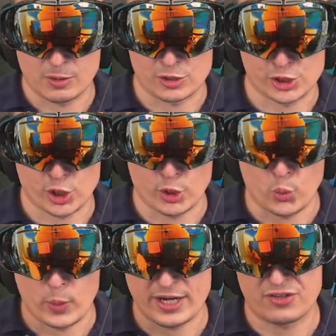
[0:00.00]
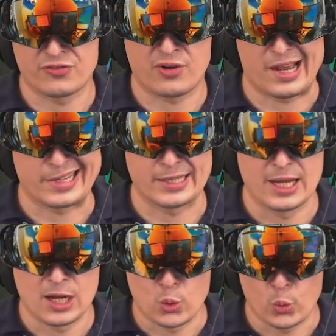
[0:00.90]
I'm going to show you where to find
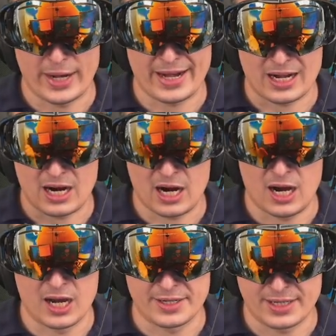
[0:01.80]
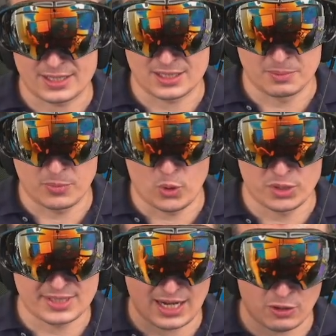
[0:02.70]
where are nuts and
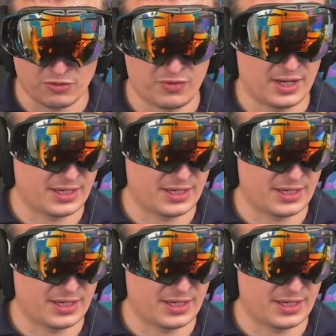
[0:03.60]
bolts, how to find